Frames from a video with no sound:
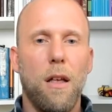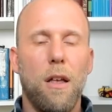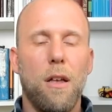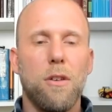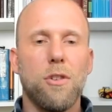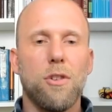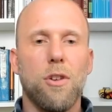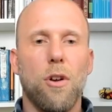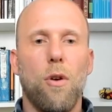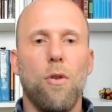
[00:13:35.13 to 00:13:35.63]

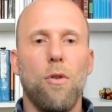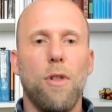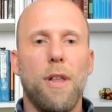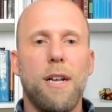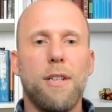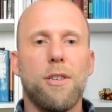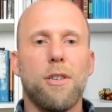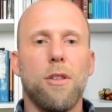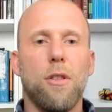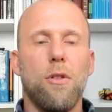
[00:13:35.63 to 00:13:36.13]
So
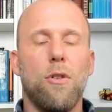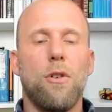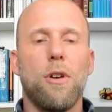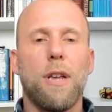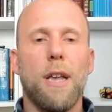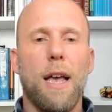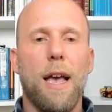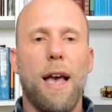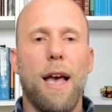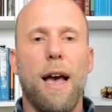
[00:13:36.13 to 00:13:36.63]
let's
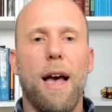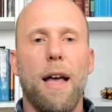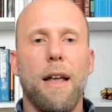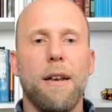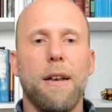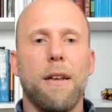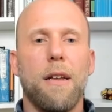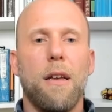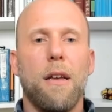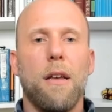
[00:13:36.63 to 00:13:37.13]
look at
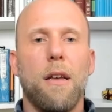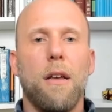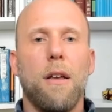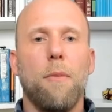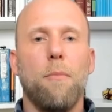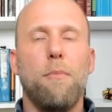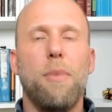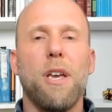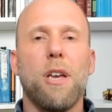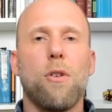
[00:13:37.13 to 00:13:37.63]

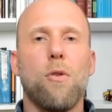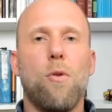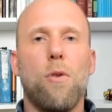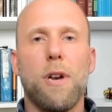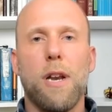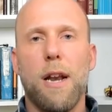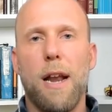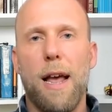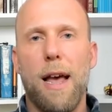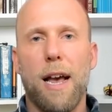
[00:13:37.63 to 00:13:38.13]

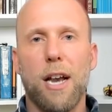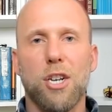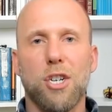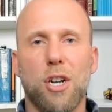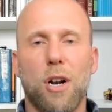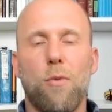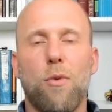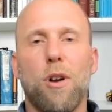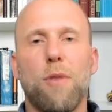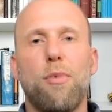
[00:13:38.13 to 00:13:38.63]
Bitcoin in
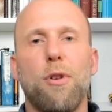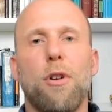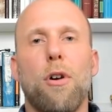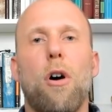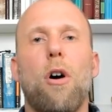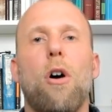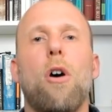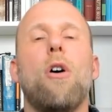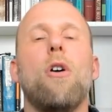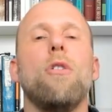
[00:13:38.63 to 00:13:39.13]
action. I want to put
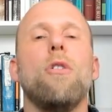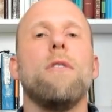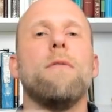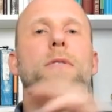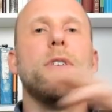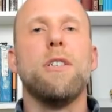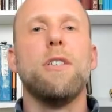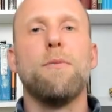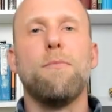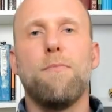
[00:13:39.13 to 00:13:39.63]
all of
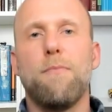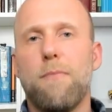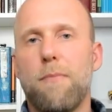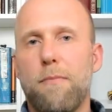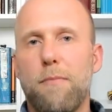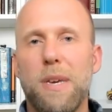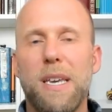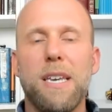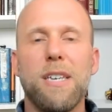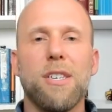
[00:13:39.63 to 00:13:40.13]
these
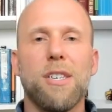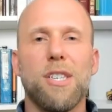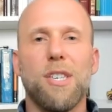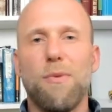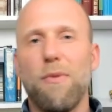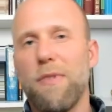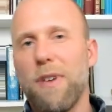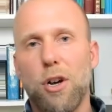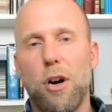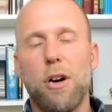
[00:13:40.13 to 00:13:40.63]
pieces that
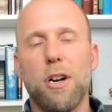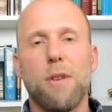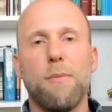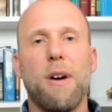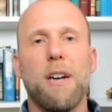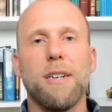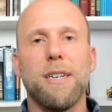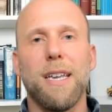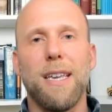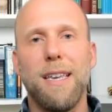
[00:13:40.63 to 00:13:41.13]
we've talked
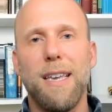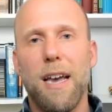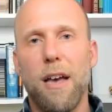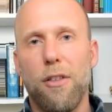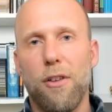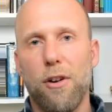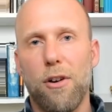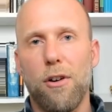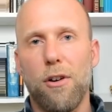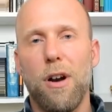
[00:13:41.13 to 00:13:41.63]
about
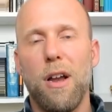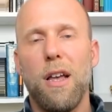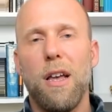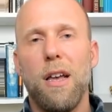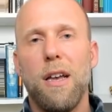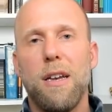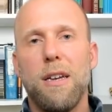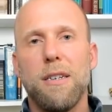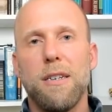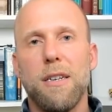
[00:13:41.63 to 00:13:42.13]
together
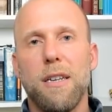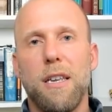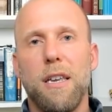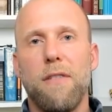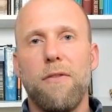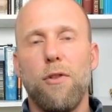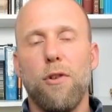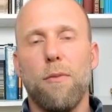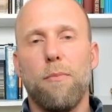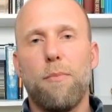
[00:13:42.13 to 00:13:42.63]
to
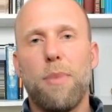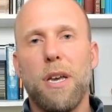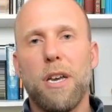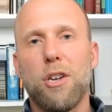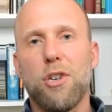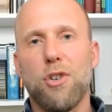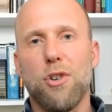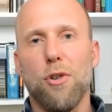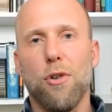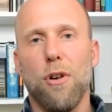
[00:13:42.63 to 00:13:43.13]
give you a
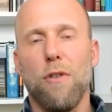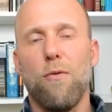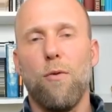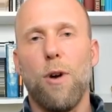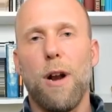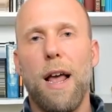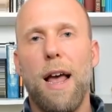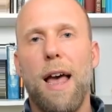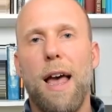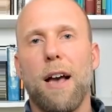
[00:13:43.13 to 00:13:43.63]
picture of
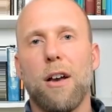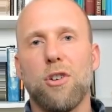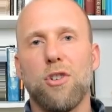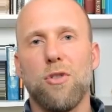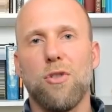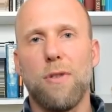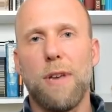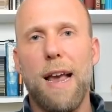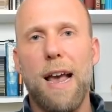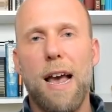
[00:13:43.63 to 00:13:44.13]
what
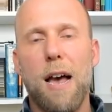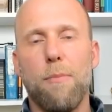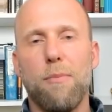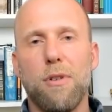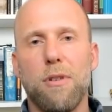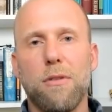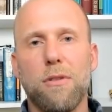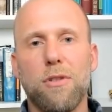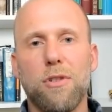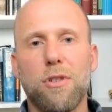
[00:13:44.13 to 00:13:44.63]
actually
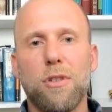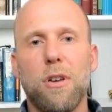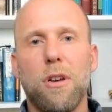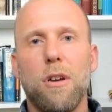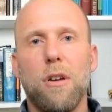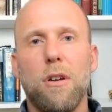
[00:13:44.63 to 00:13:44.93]
happens